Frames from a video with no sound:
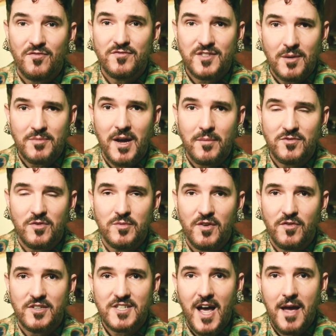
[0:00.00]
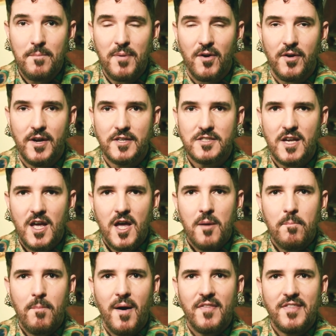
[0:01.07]
sometimes from different time periods,
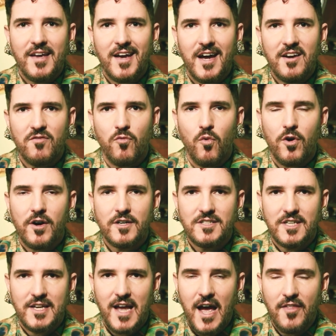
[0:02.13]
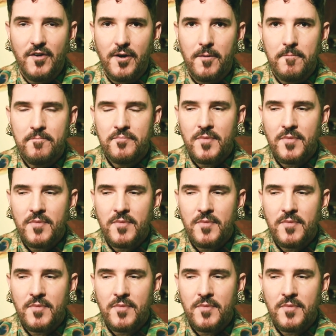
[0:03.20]
but they kind of work together.